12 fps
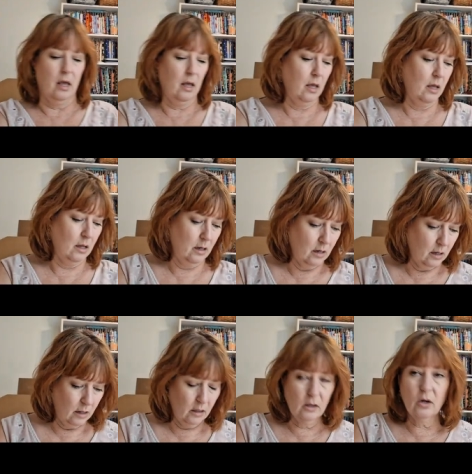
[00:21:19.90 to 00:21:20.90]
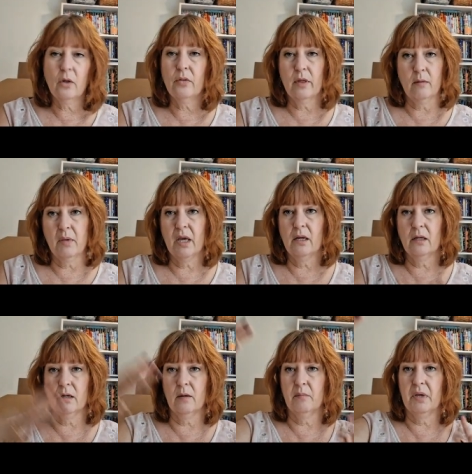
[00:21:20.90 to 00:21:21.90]
And, you know, they may end
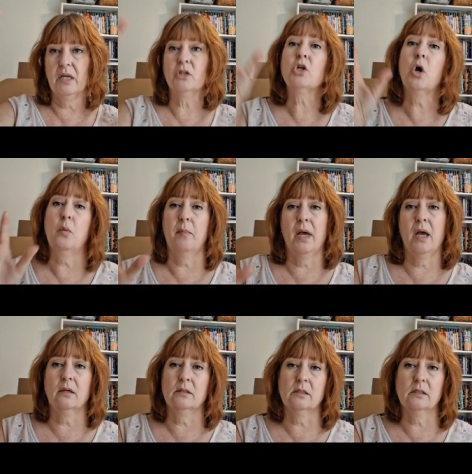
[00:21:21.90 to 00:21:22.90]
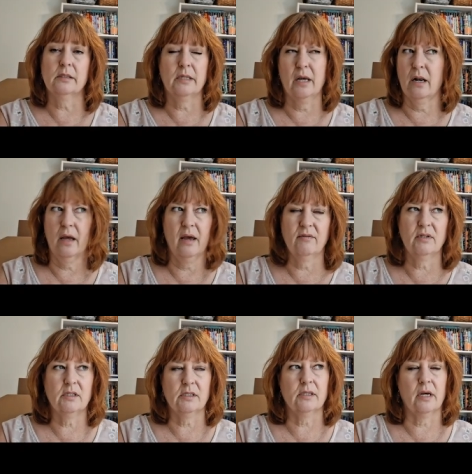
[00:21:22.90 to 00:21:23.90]
up being tote bags instead. I haven't
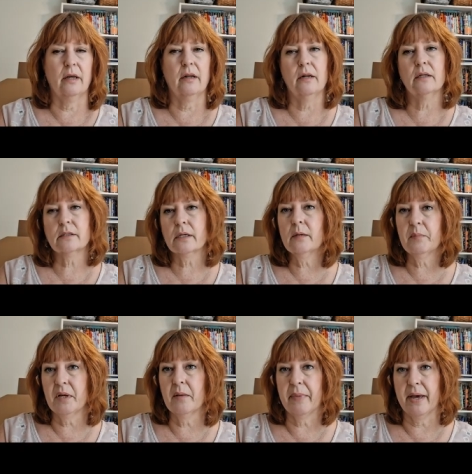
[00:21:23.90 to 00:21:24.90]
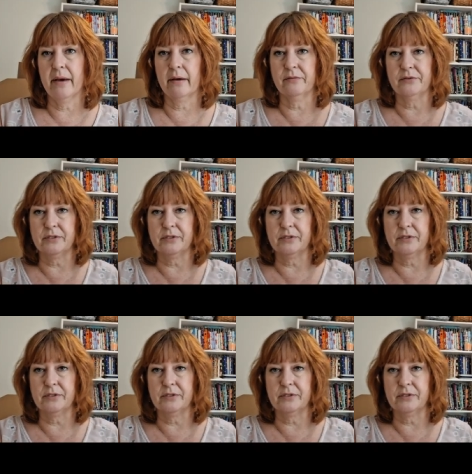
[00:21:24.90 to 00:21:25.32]
decided. It's going to be a bag of